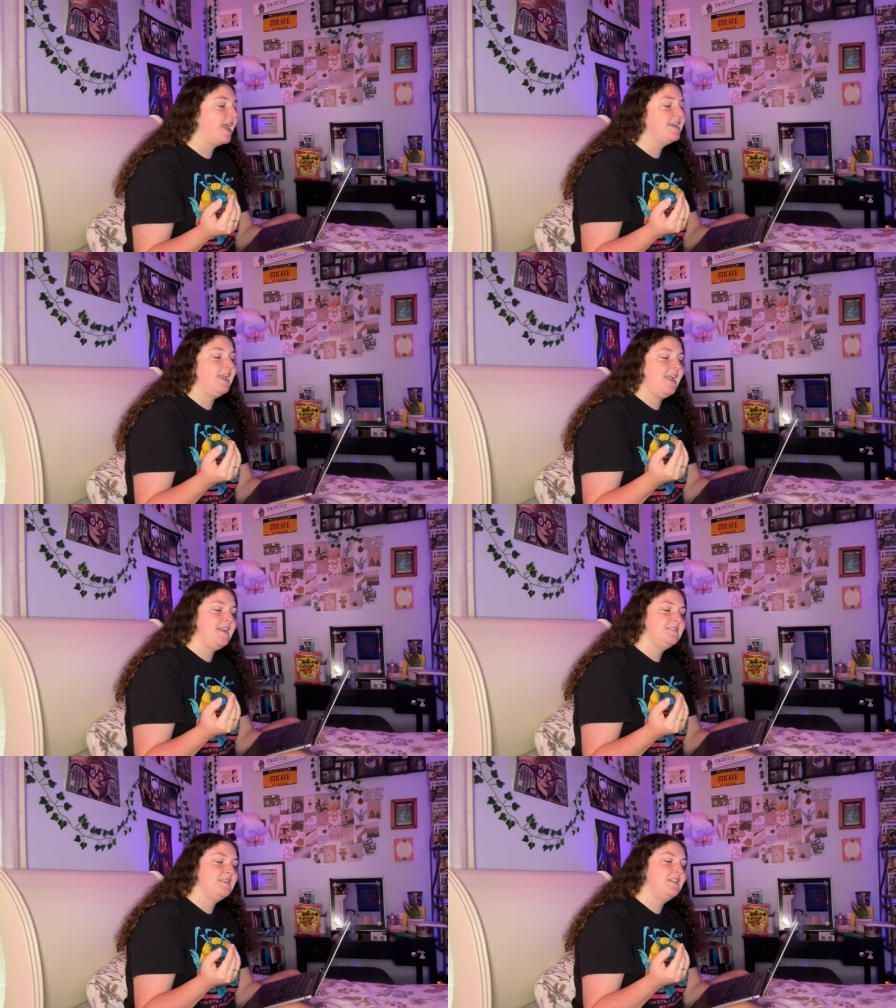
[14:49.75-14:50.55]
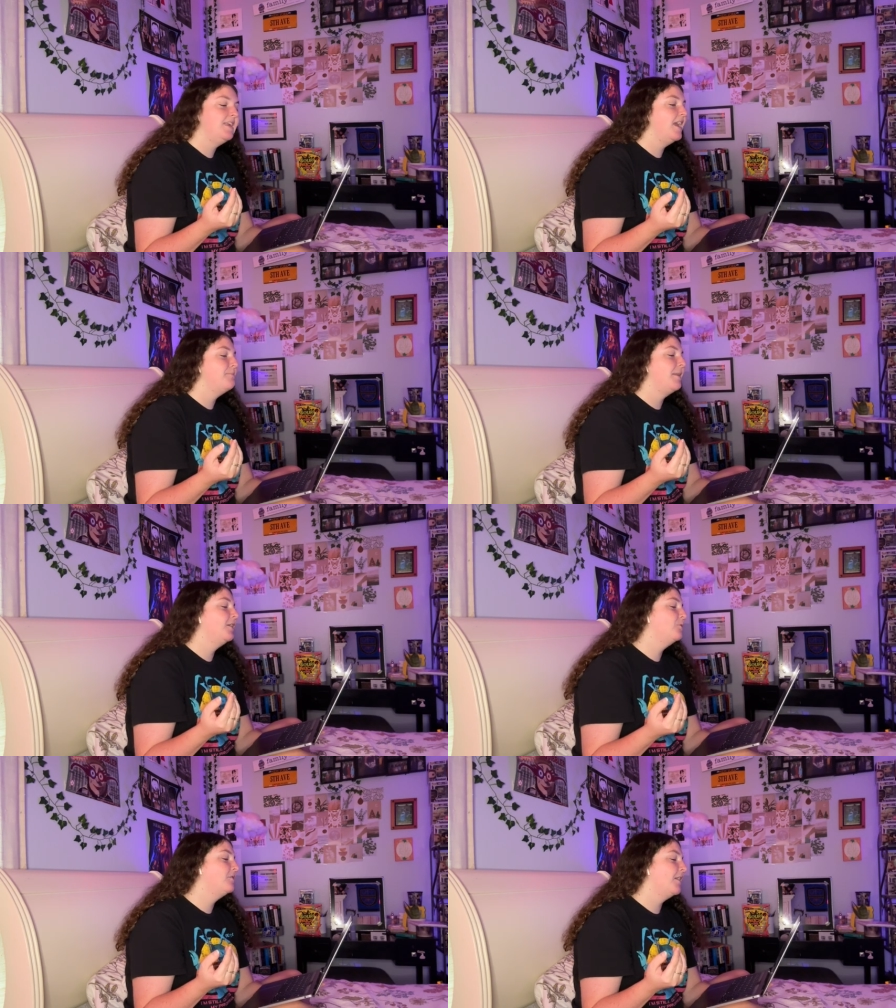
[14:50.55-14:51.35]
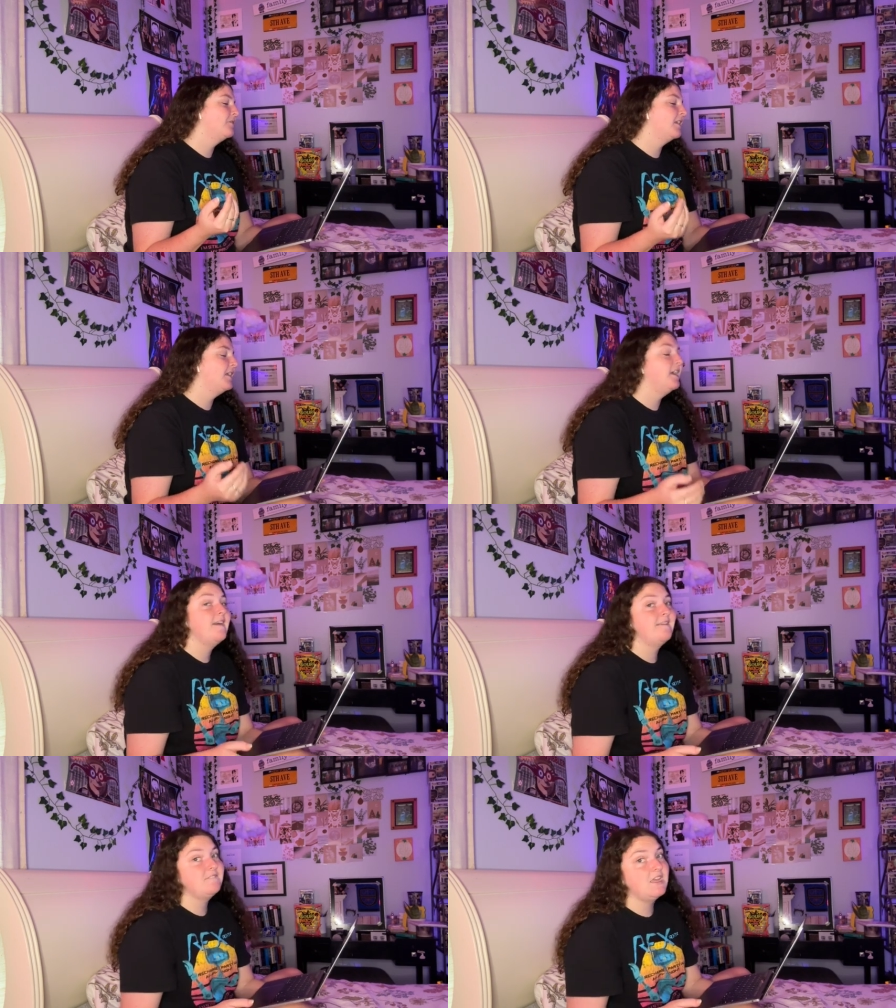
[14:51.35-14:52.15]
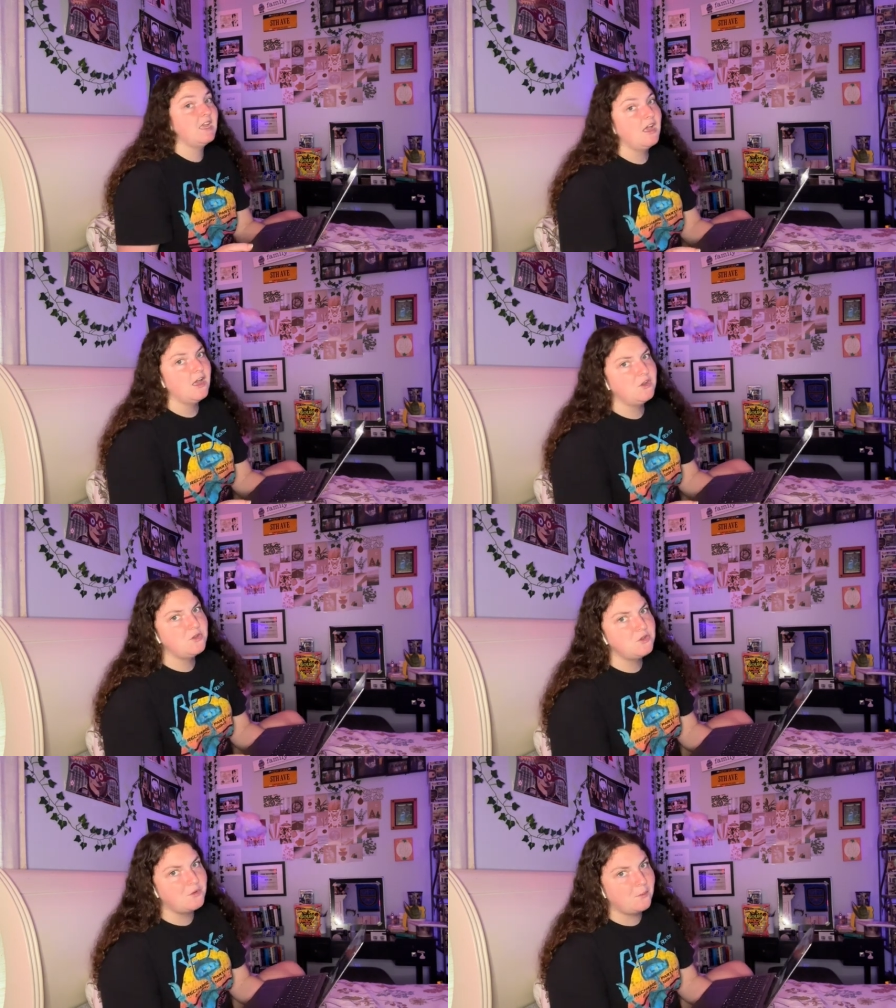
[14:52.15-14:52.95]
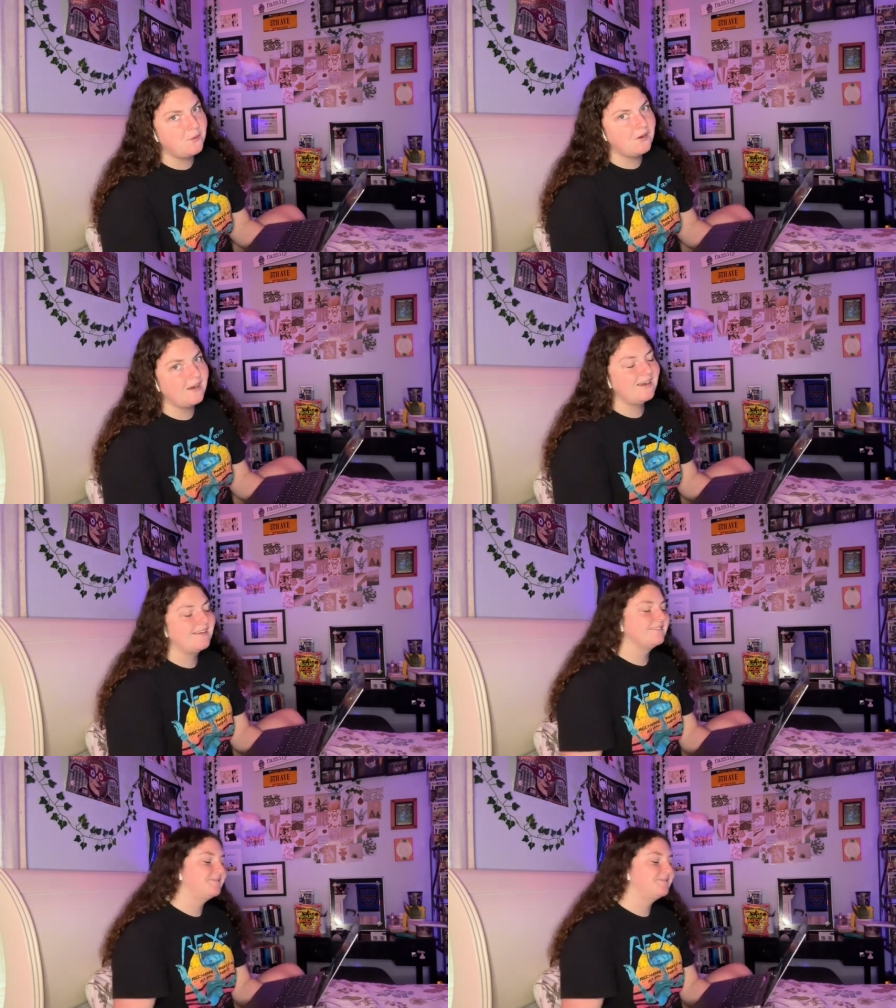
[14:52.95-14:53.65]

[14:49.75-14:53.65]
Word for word: aka Sully, and Mike Wazowski via Adore.